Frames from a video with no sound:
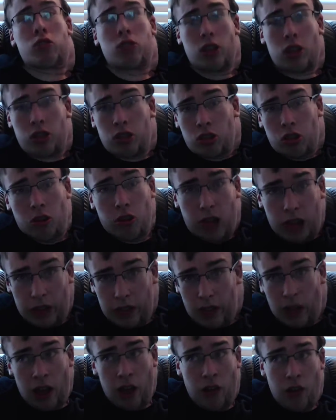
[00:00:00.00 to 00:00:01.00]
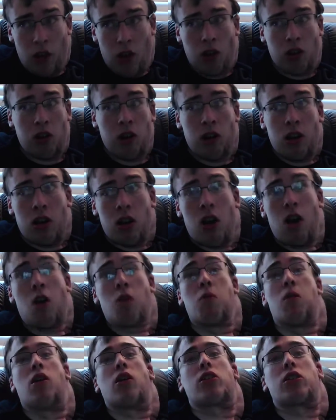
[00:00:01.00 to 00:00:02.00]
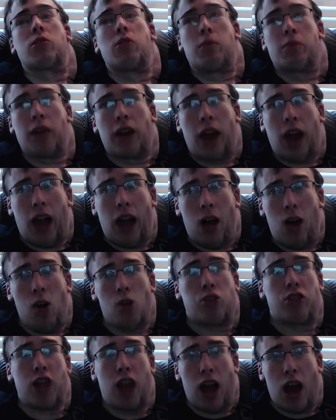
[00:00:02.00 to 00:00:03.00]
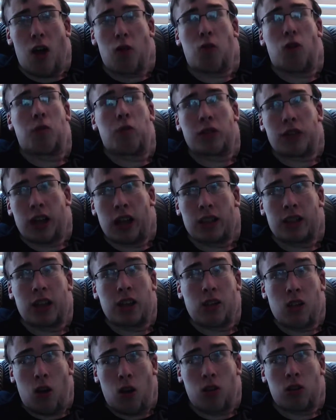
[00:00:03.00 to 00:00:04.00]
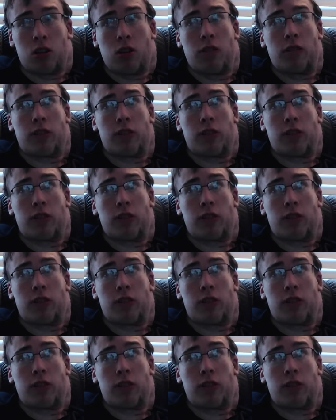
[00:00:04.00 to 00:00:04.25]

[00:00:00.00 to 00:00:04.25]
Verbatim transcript: to tuning at Endlark, where she was being held down while protecting Naruto